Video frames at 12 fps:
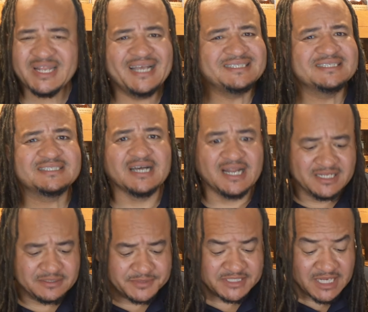That's a
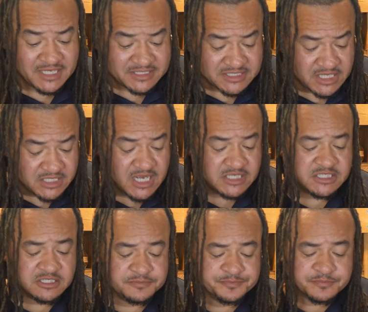solid
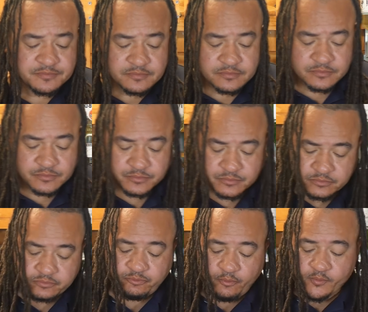cocktail.
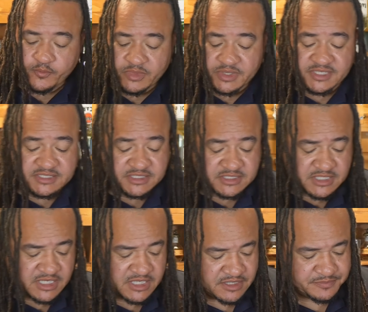This is
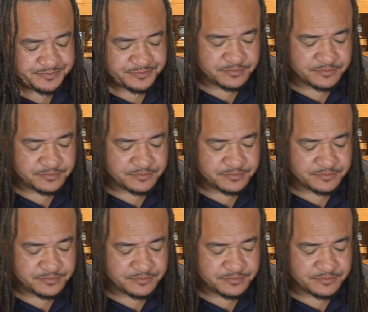the